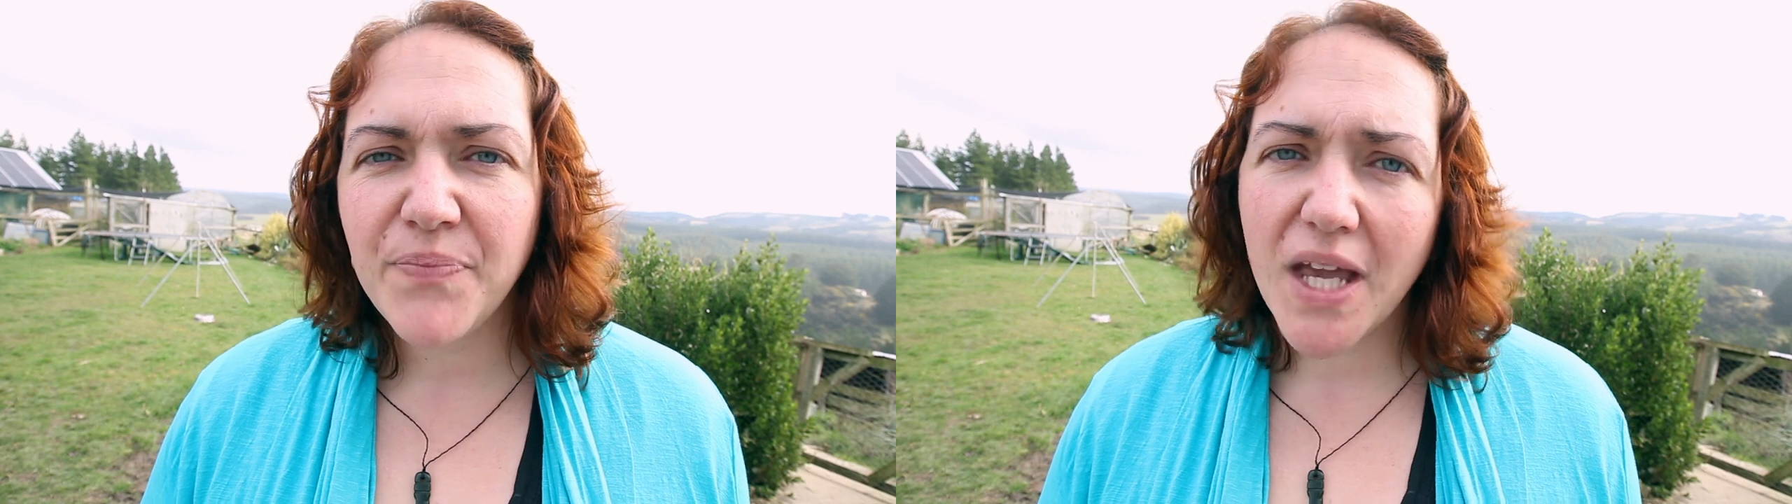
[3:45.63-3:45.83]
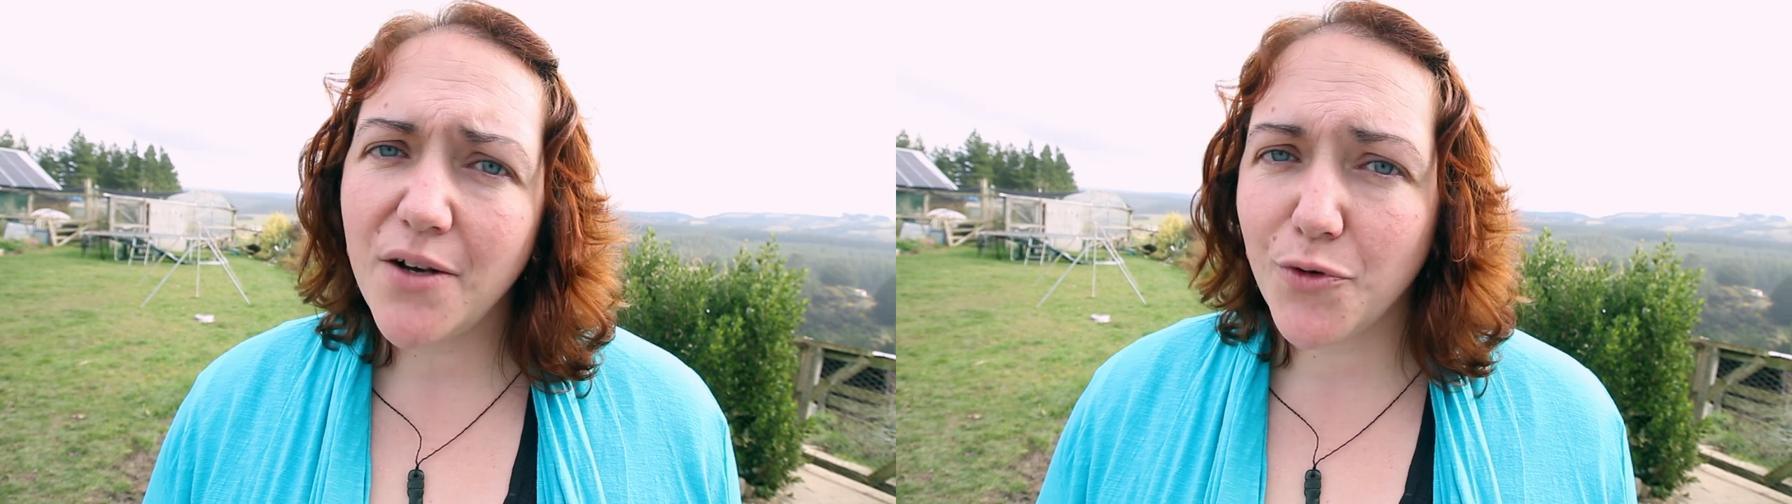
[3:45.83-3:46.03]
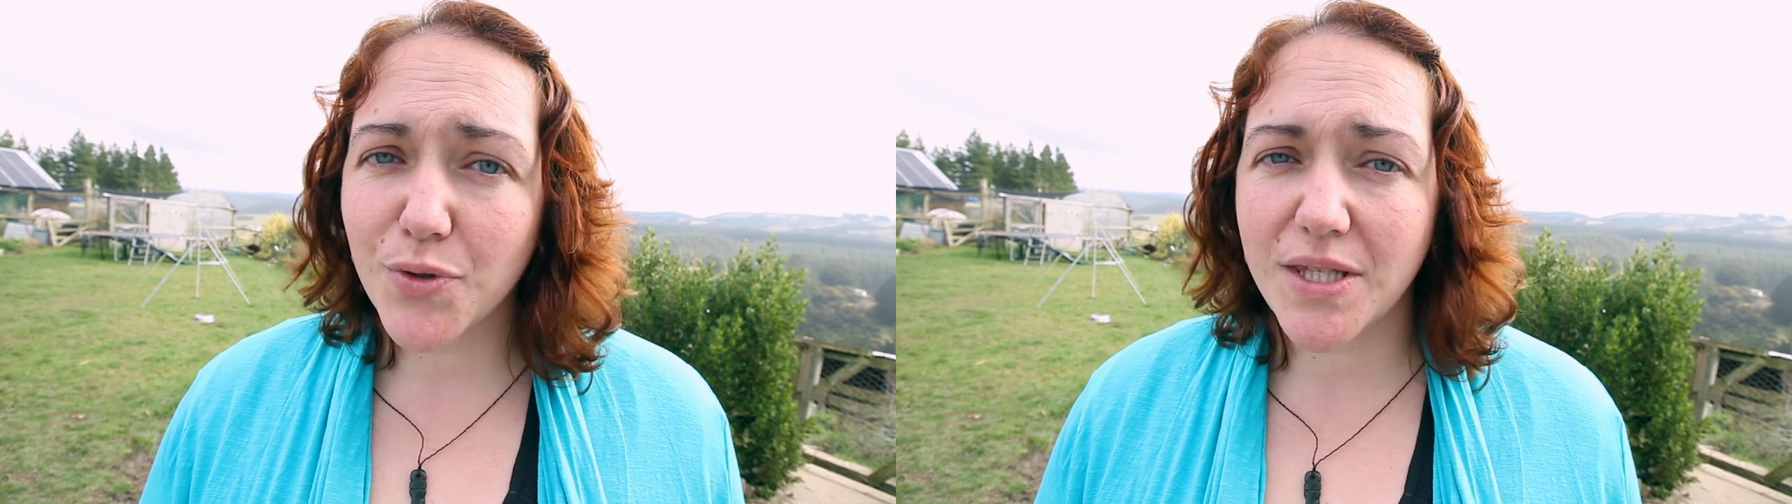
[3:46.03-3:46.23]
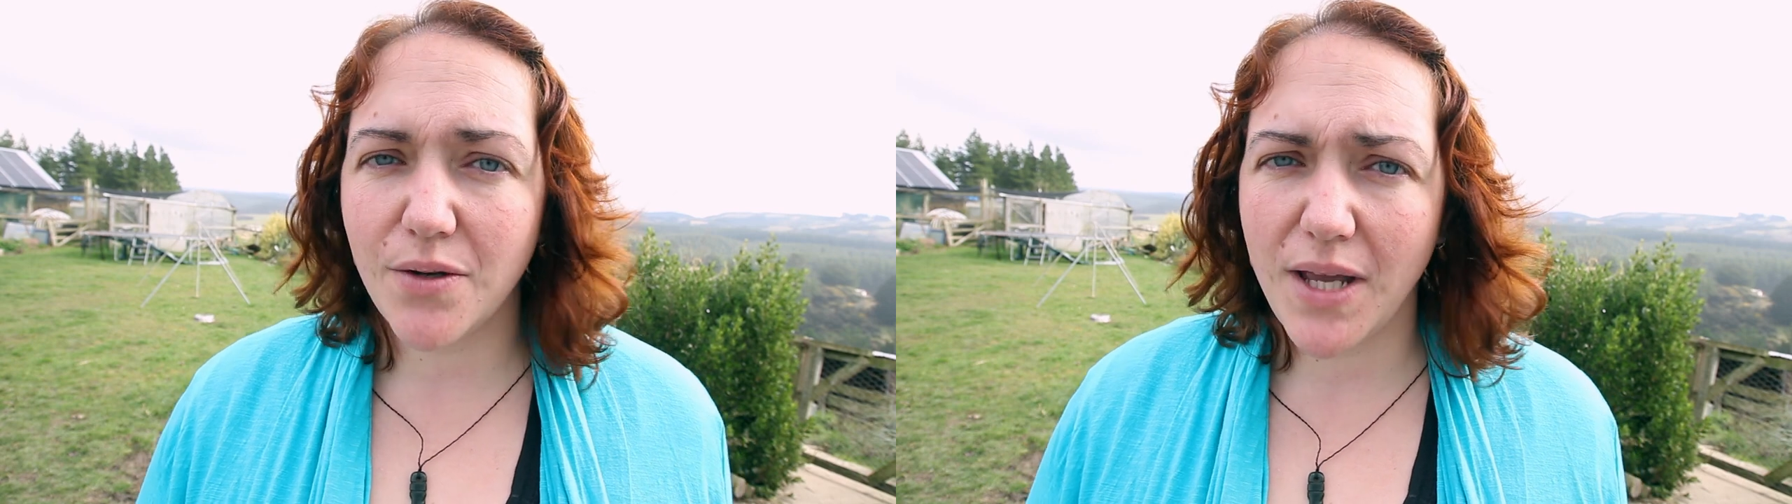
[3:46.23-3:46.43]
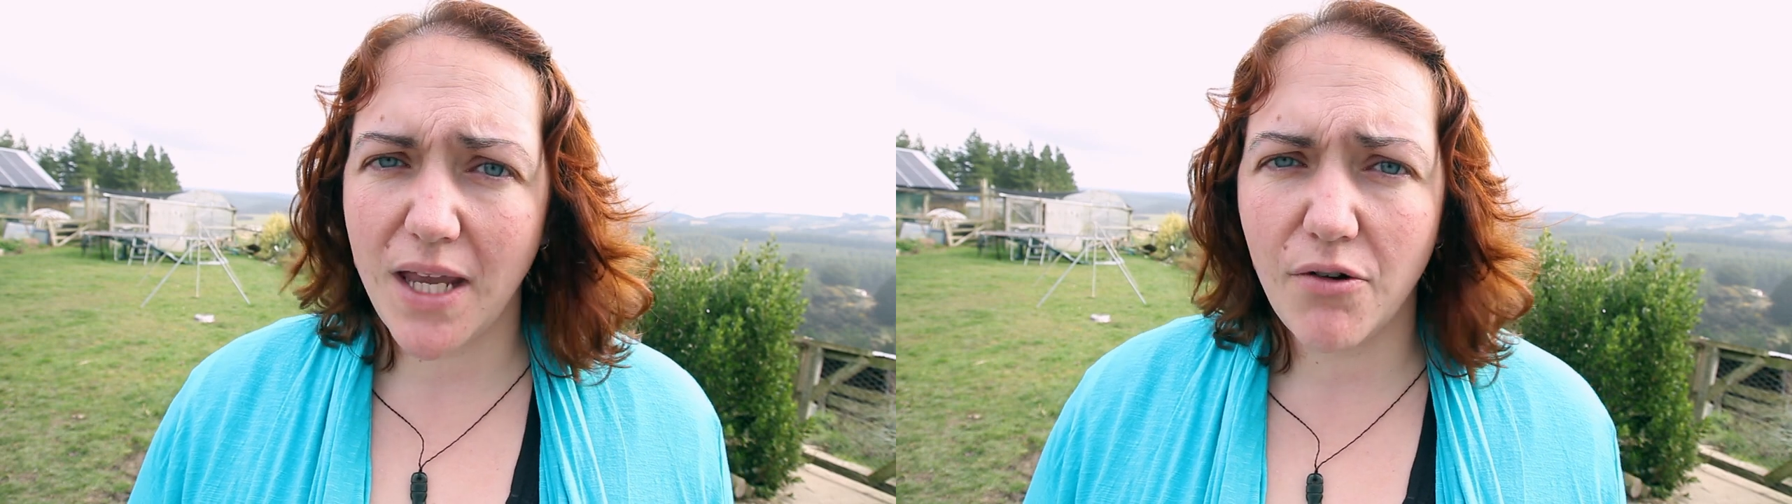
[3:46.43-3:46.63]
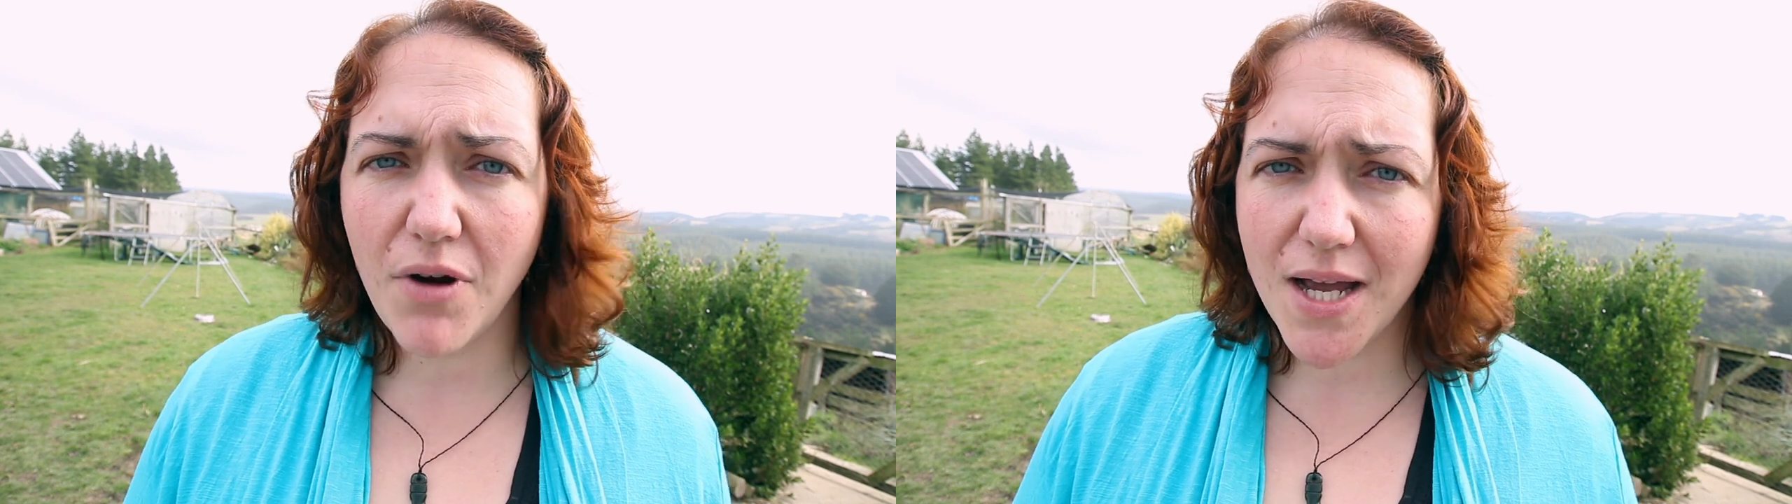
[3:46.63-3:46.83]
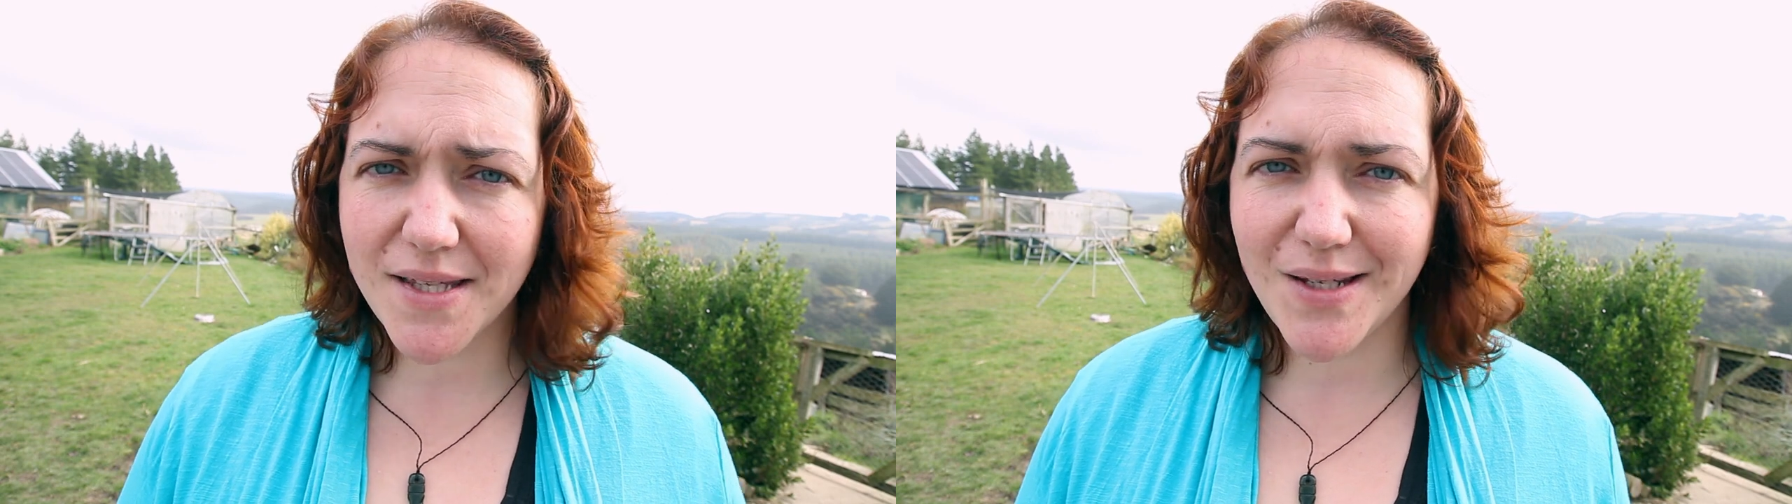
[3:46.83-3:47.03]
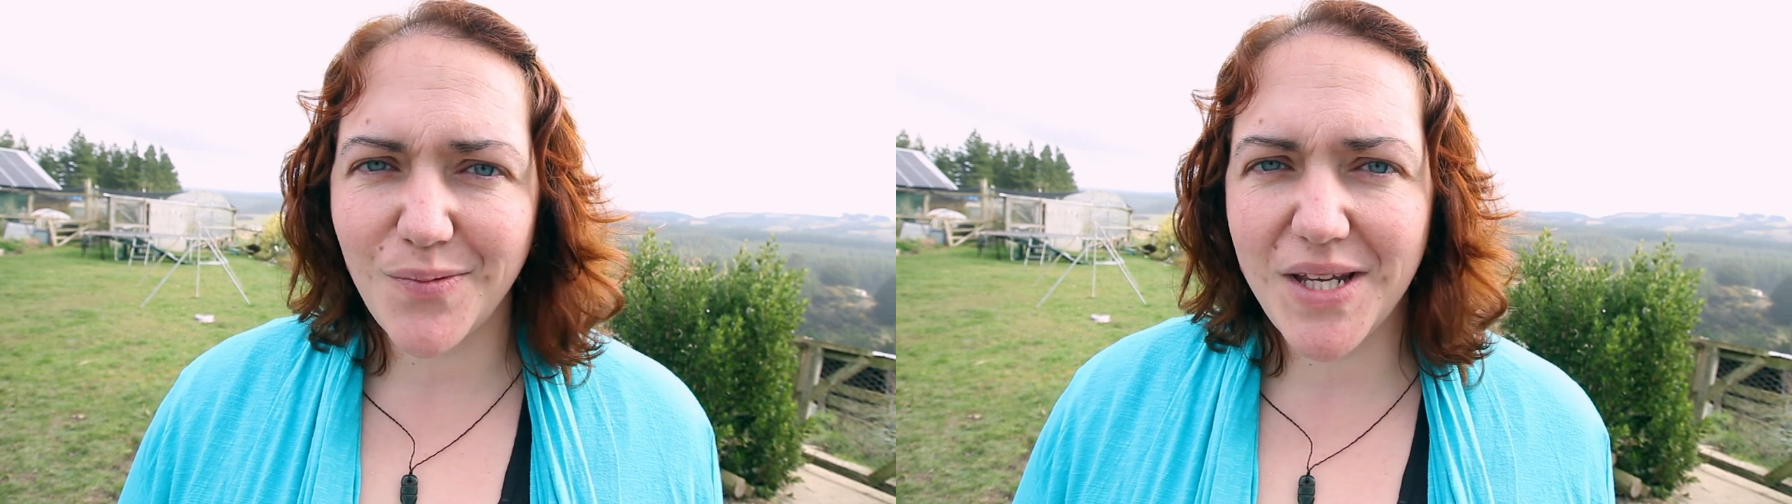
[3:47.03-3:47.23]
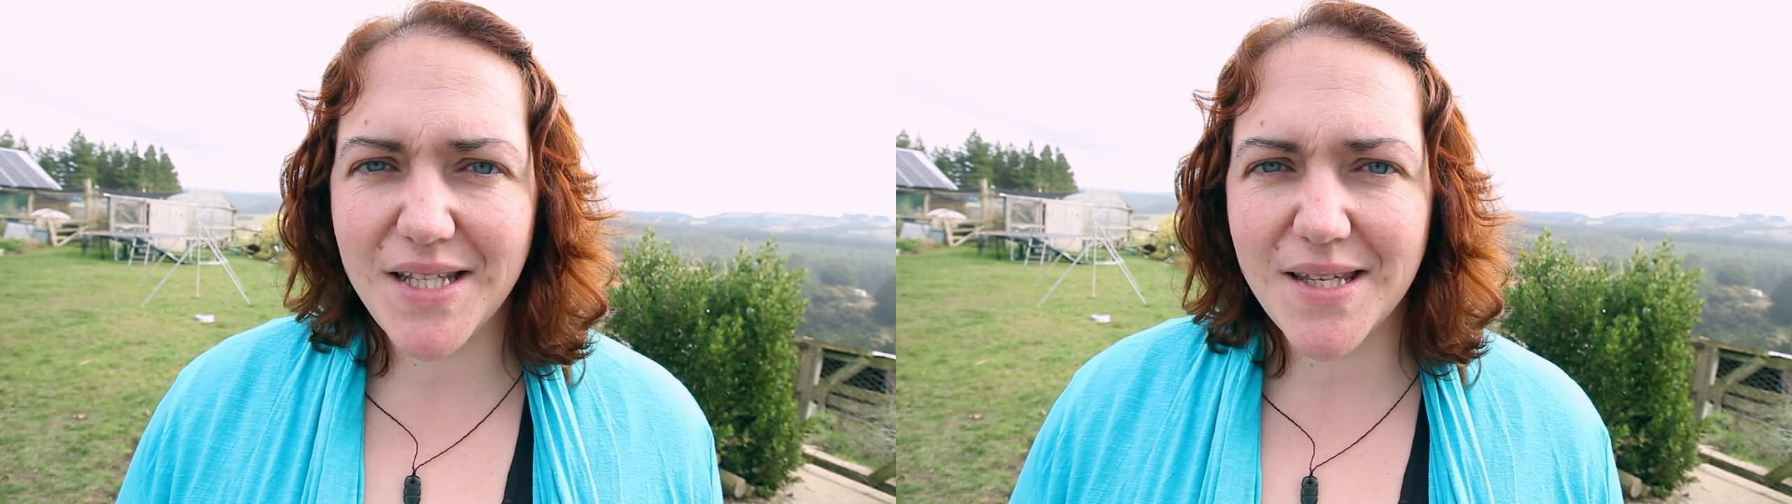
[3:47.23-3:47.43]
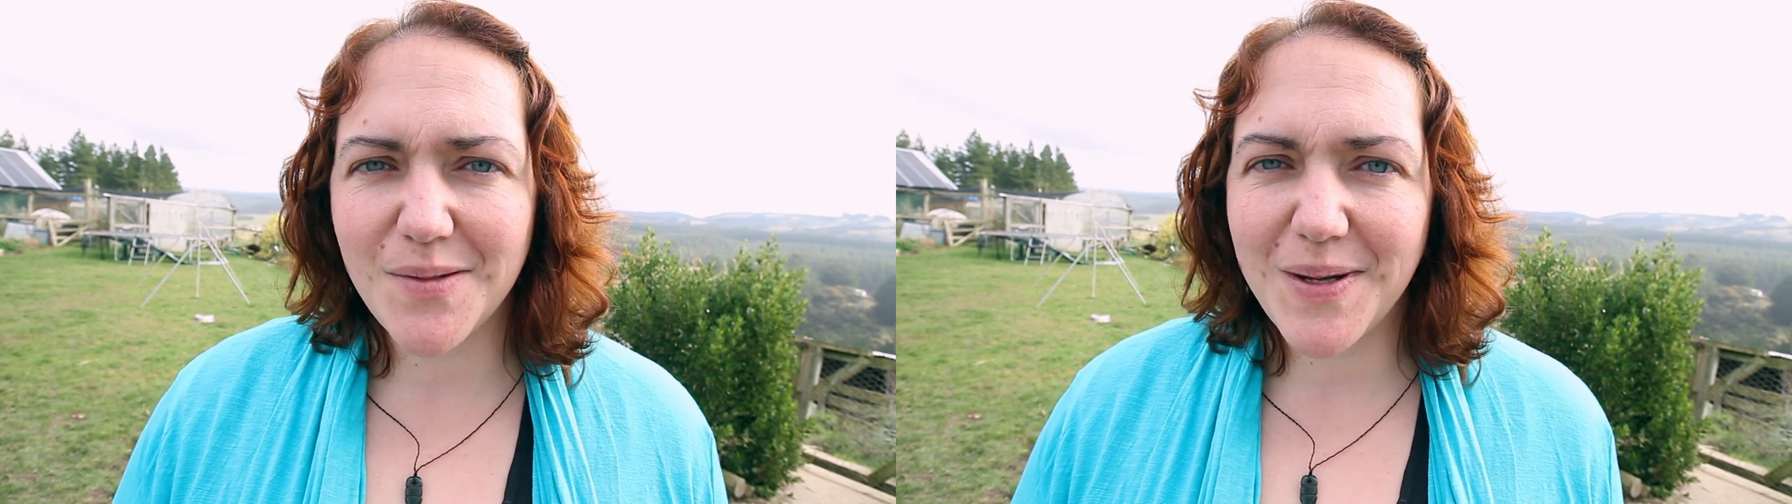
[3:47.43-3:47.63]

and of course they'll eat grass and weeds as